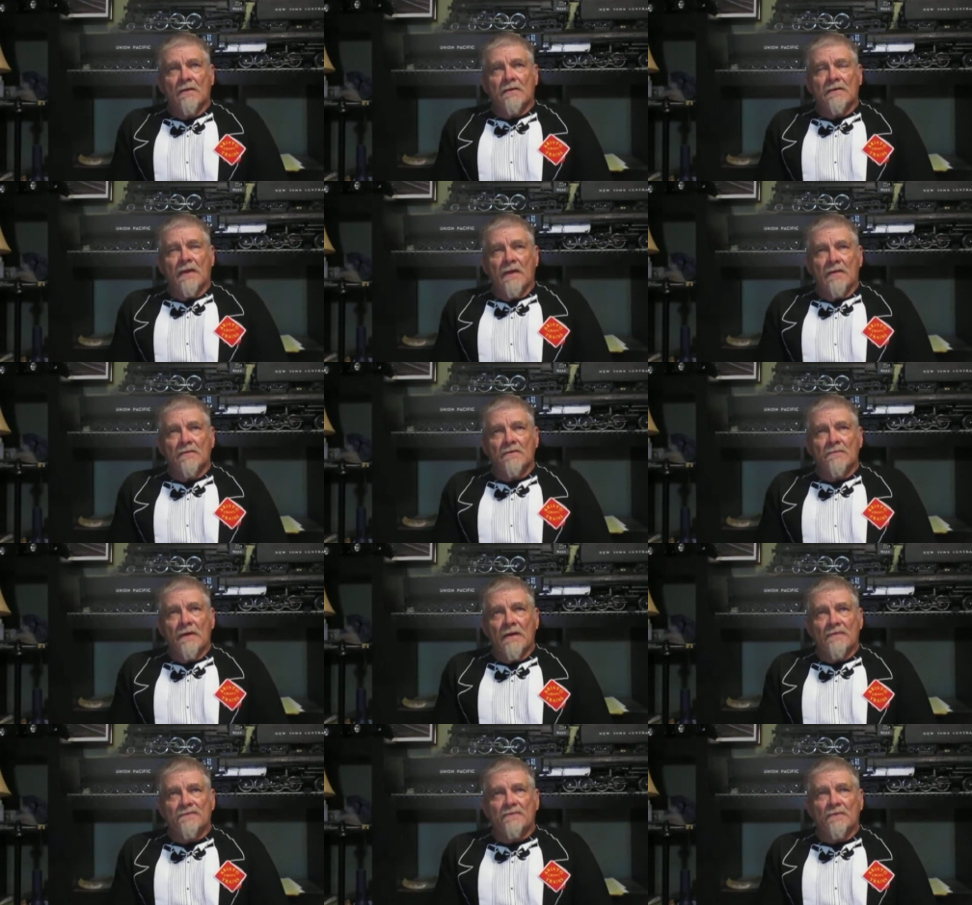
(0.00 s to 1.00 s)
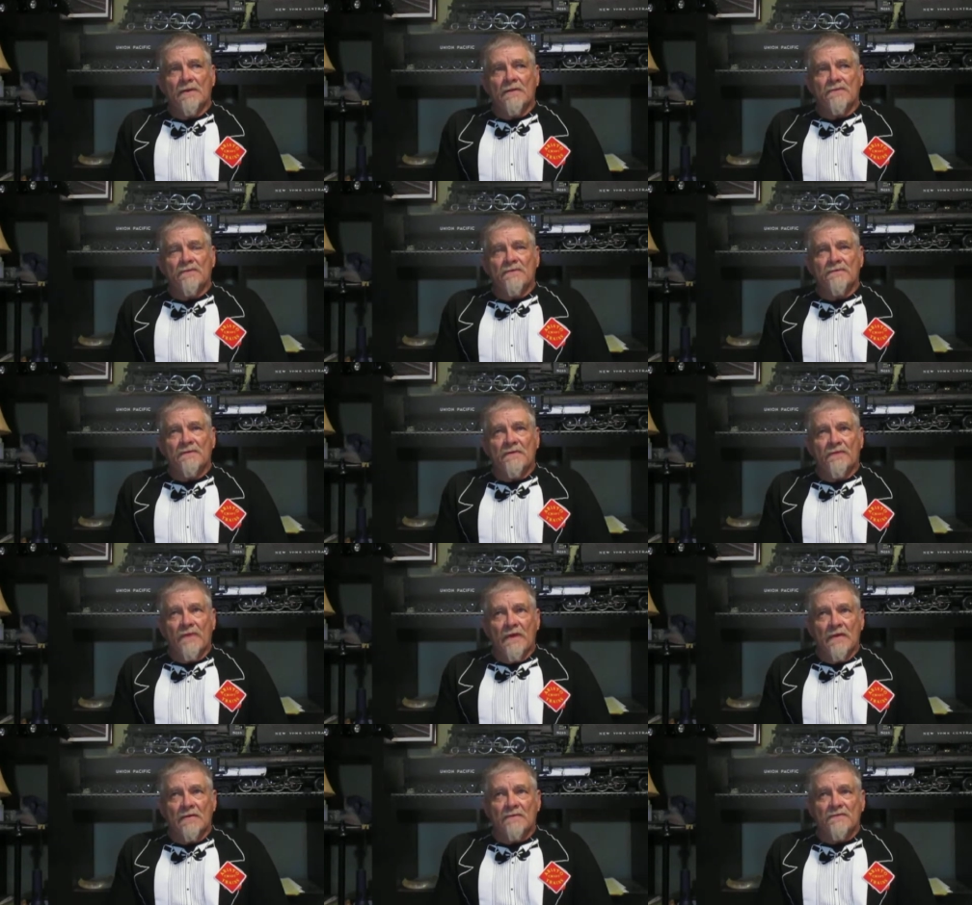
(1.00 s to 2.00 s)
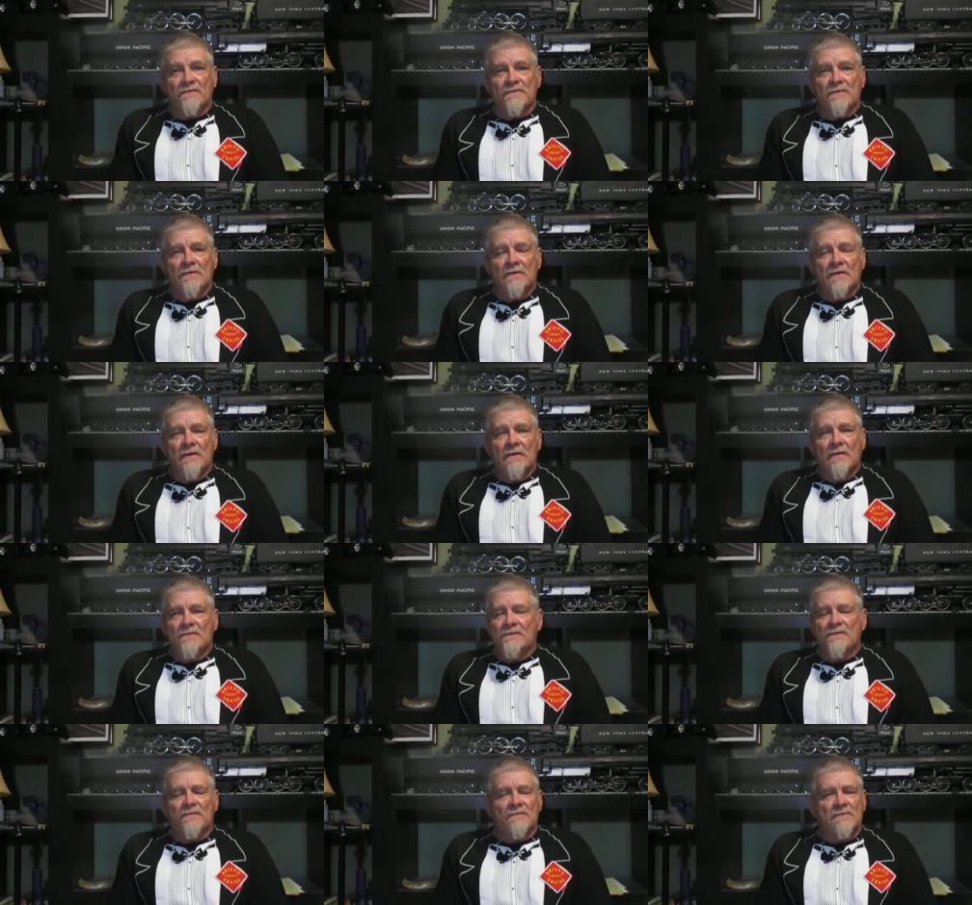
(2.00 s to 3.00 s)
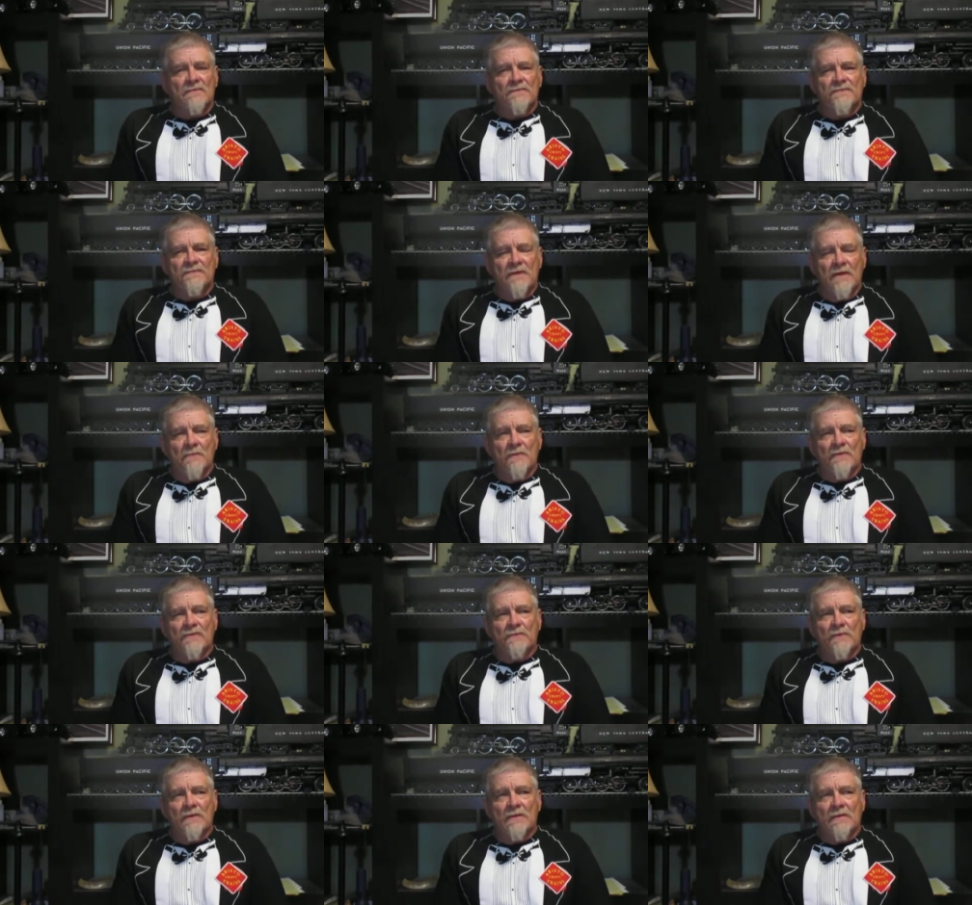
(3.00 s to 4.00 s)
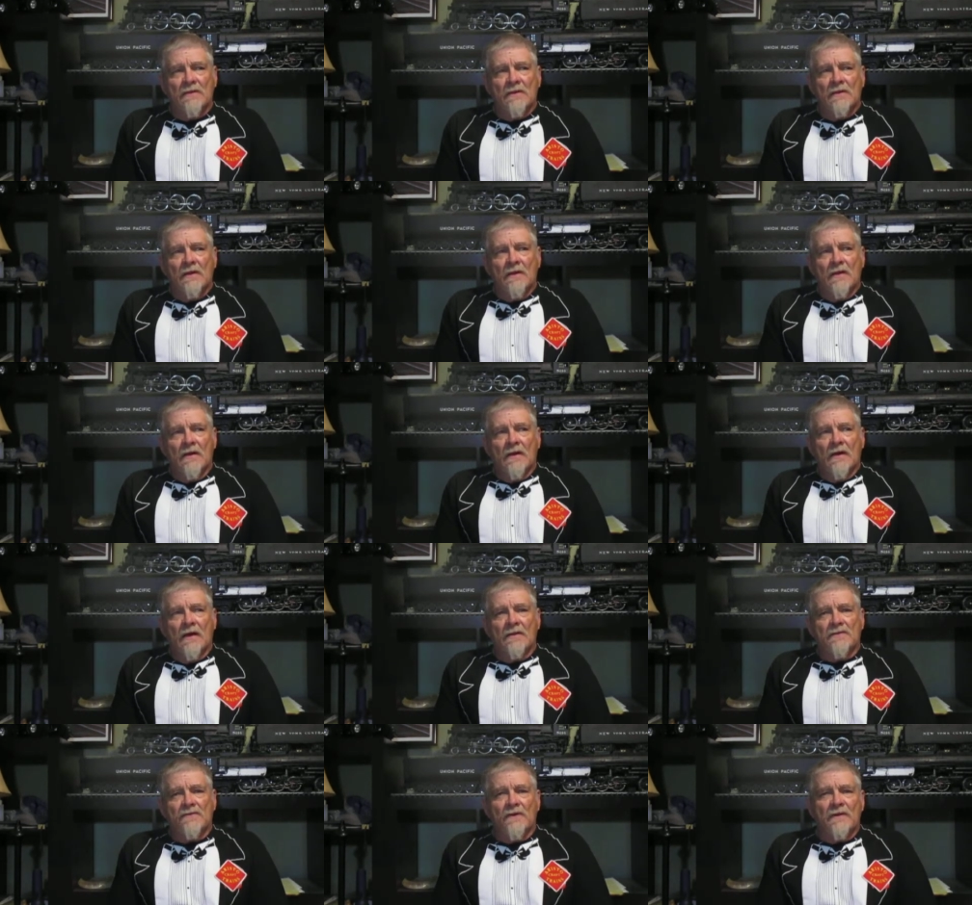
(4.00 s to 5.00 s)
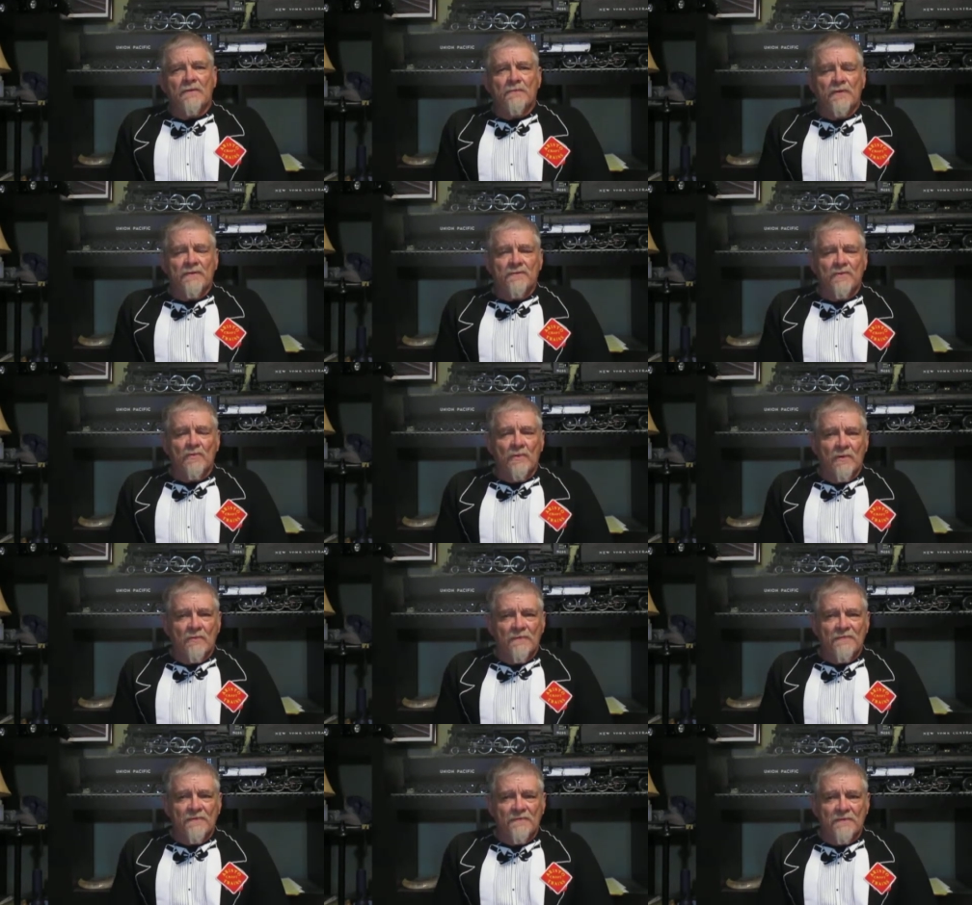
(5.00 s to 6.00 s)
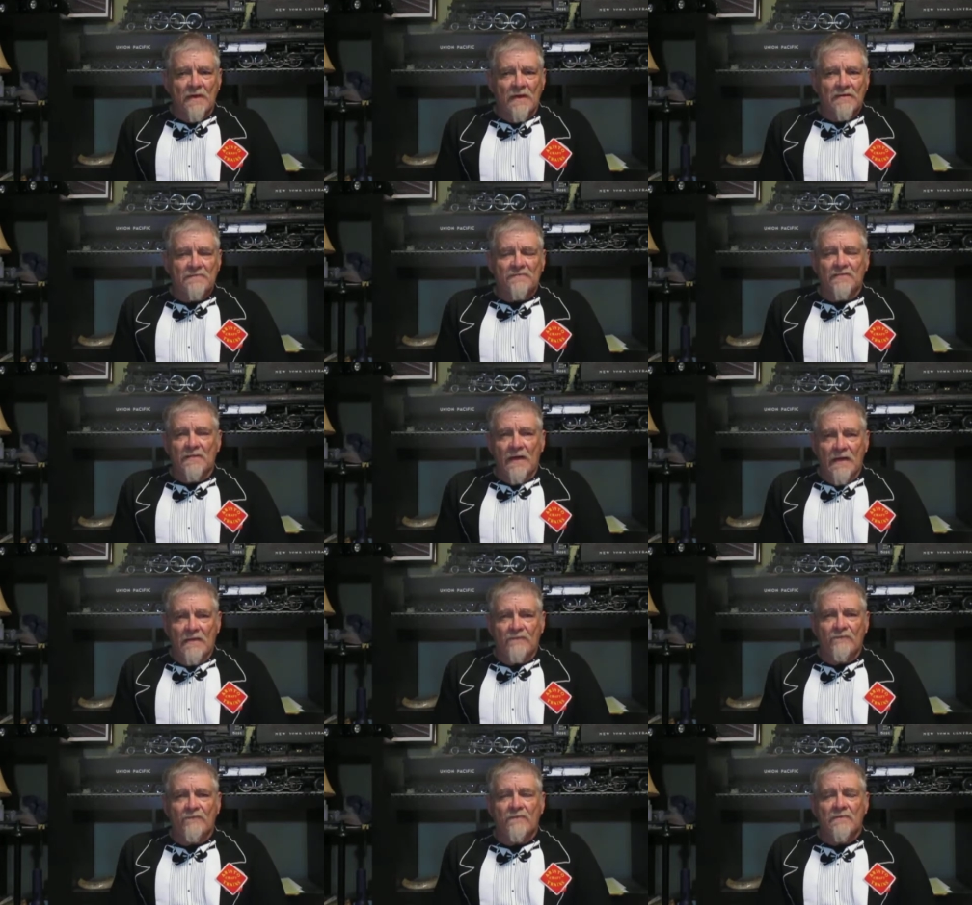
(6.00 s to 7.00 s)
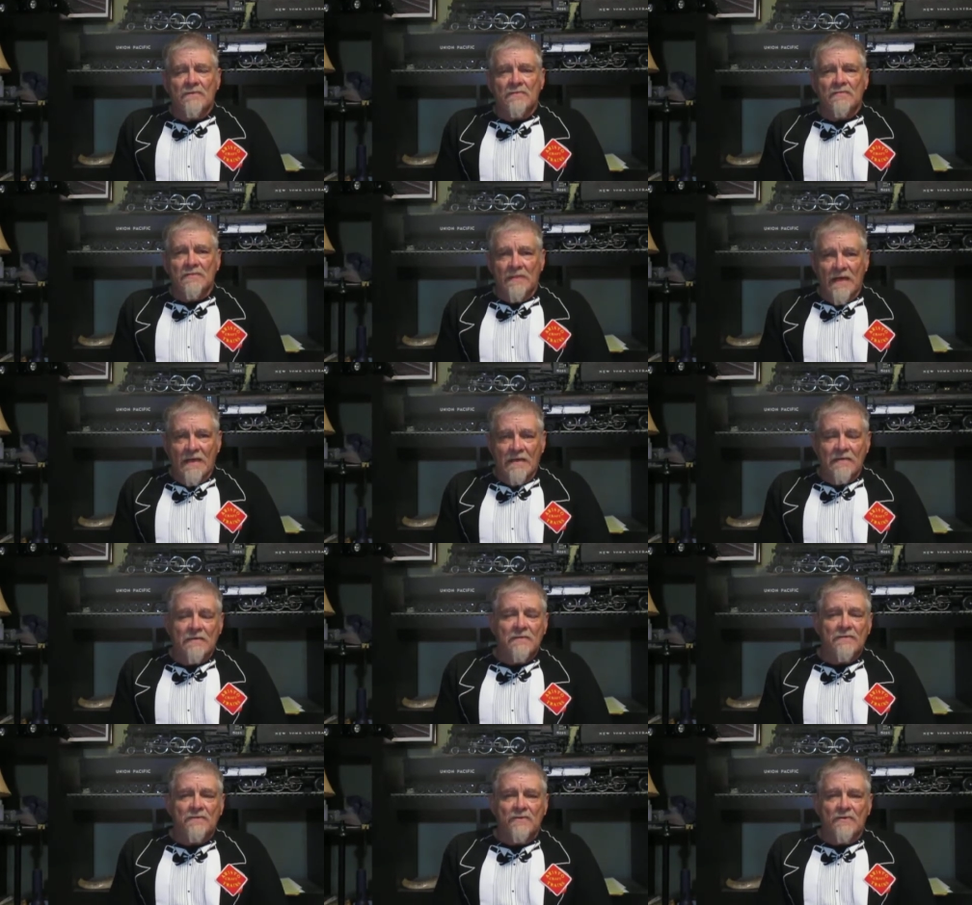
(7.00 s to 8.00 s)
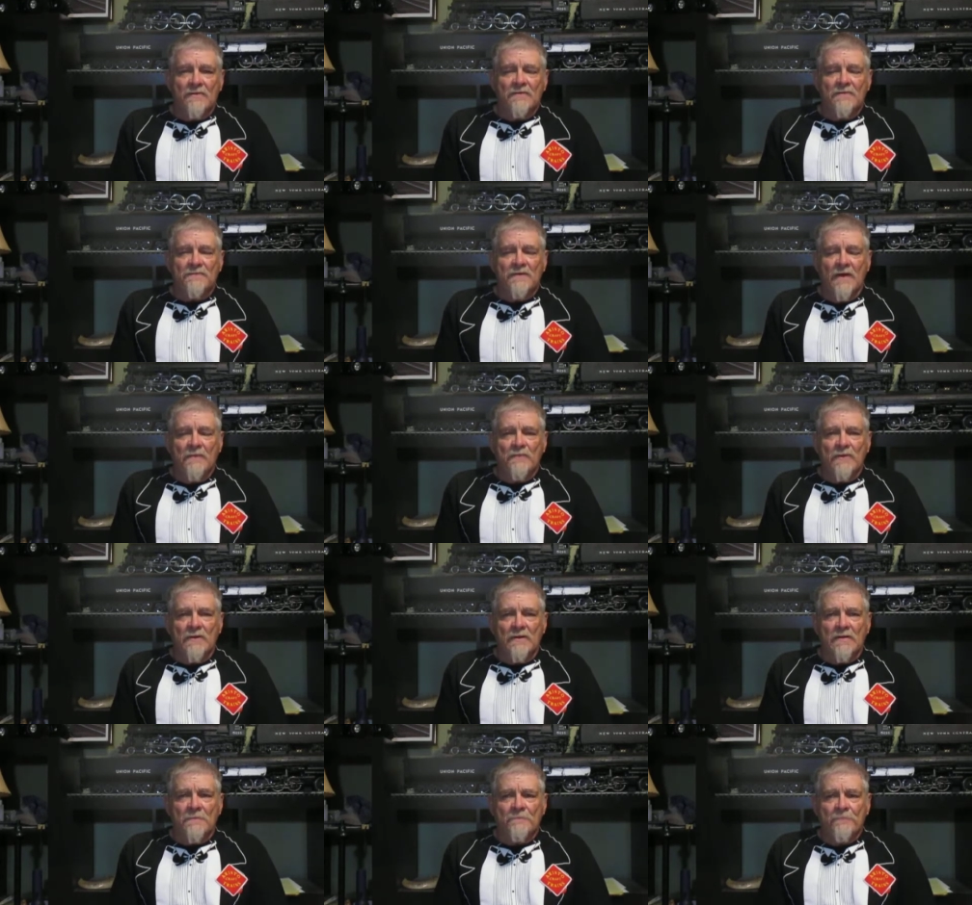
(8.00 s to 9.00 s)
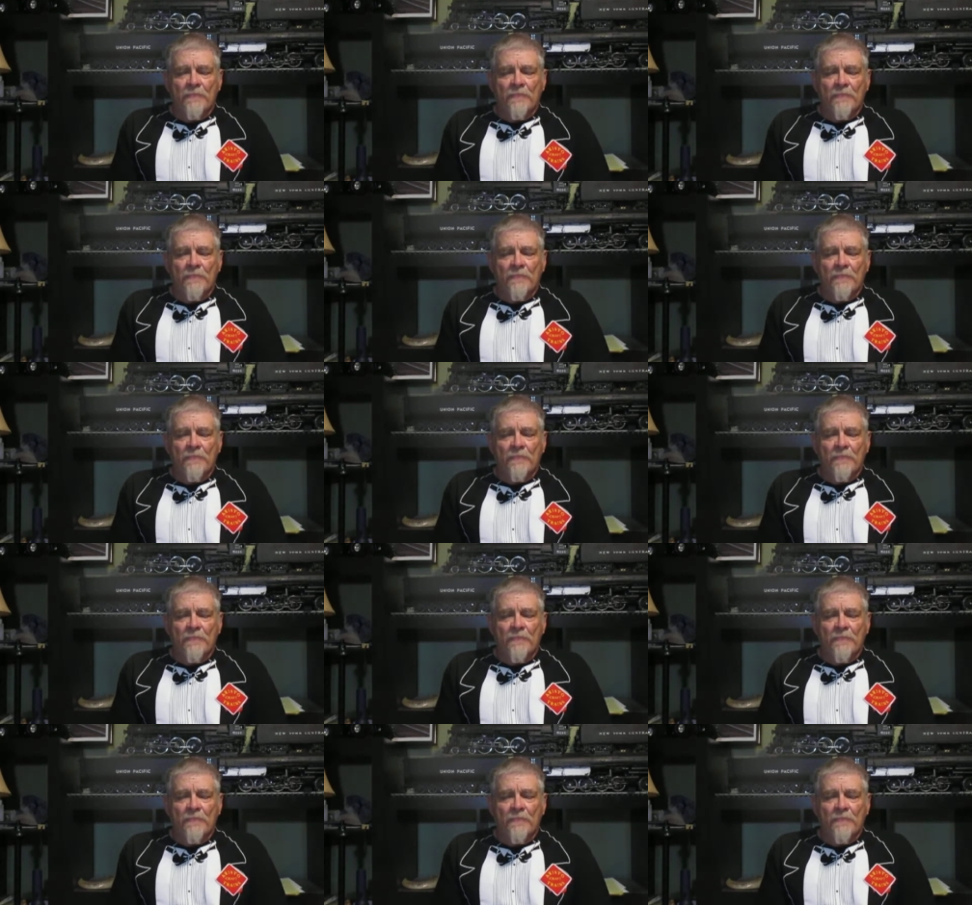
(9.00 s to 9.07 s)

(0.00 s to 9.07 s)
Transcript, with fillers: Caleb had some interesting things, just little statements, but I try to picture what was this guy's life like during this time period.